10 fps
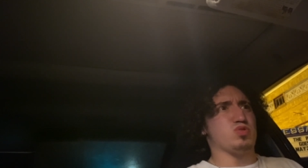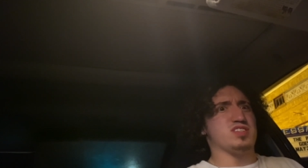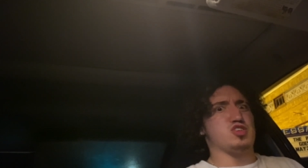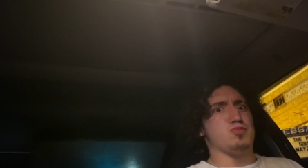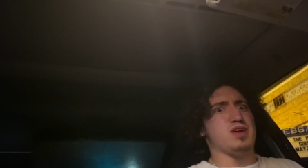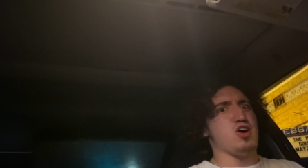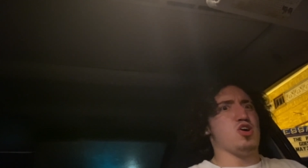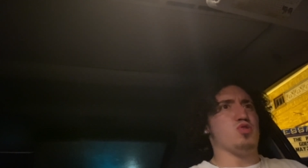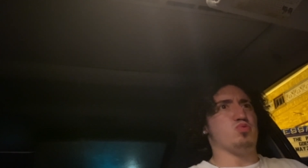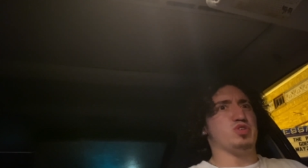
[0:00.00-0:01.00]
determine
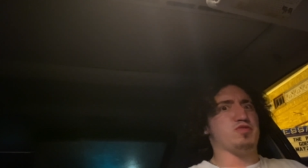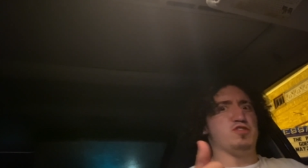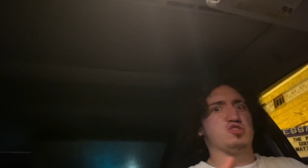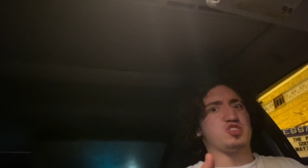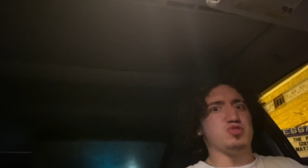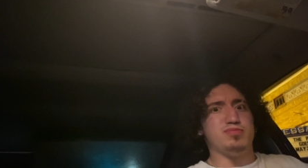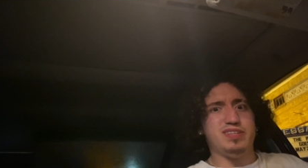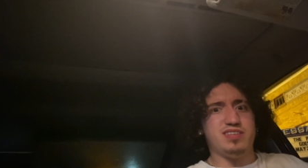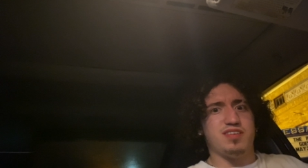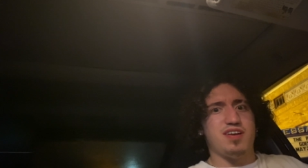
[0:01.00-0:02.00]
how your future's gonna be.
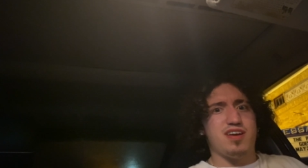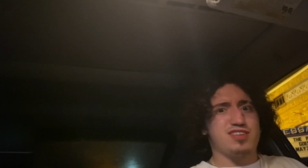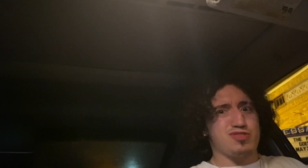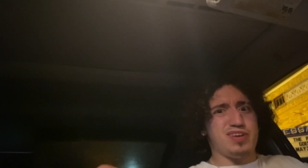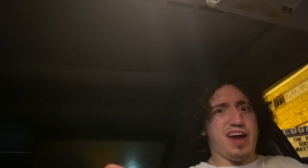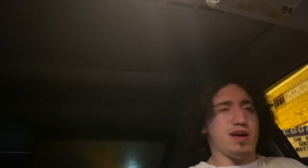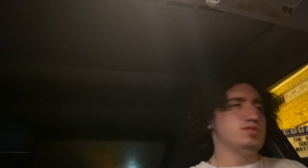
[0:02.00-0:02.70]
So yeah.